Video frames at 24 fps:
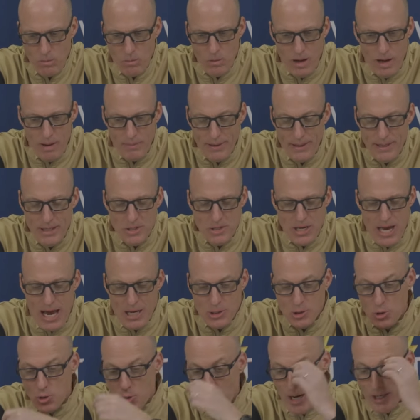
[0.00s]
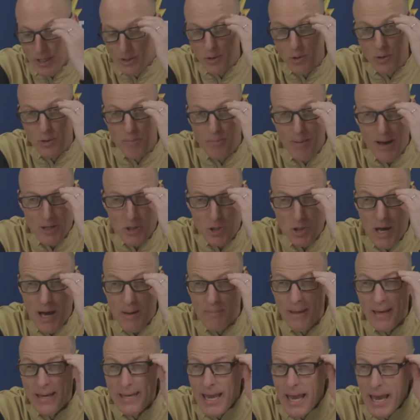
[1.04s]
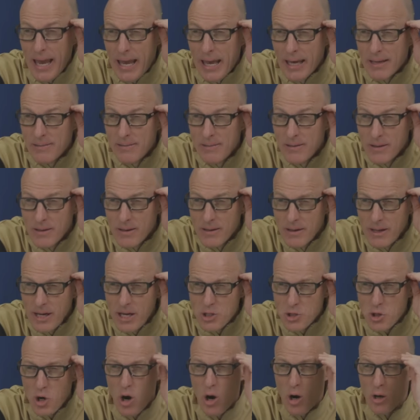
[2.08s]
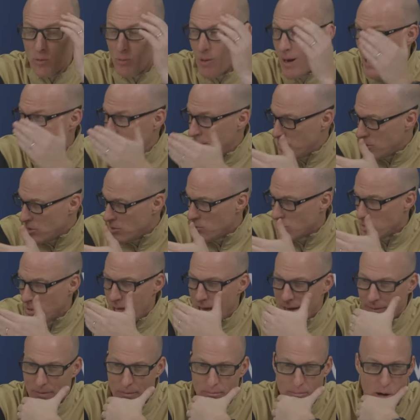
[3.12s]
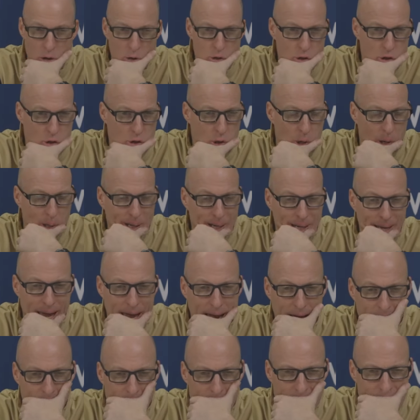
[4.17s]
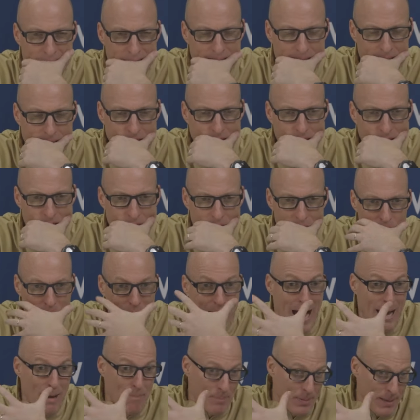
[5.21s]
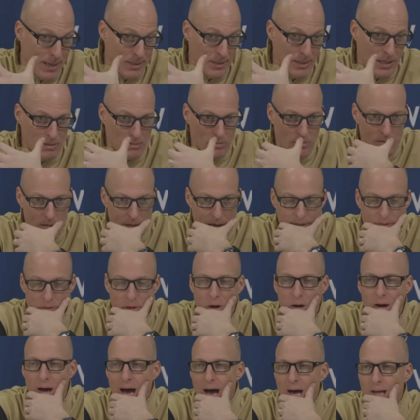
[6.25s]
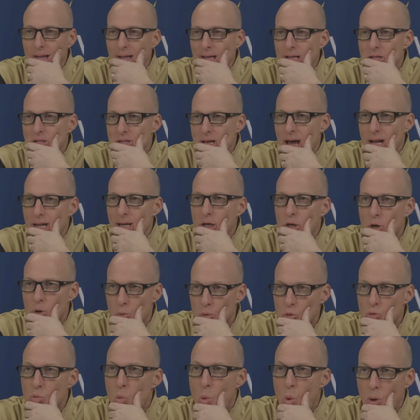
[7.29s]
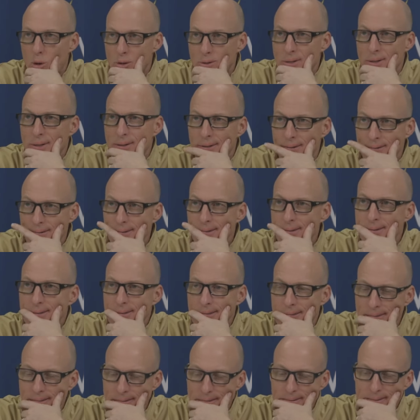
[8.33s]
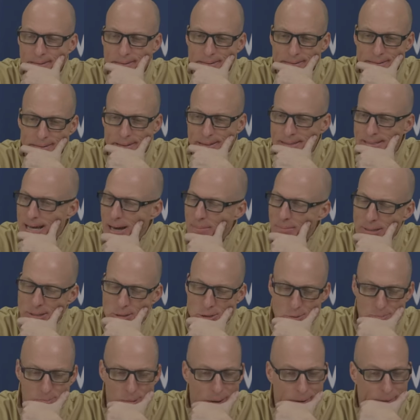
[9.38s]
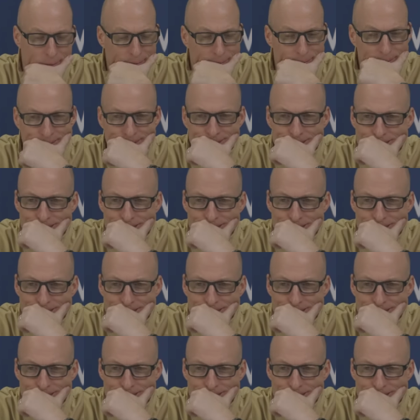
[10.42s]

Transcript: Well, I mean, these guys are trying to do the best job they can. It's hard, right? It's there's a lot of emotion during the game. my opinion, I thought Ali's technical was warranted. You know, he's got to be smarter.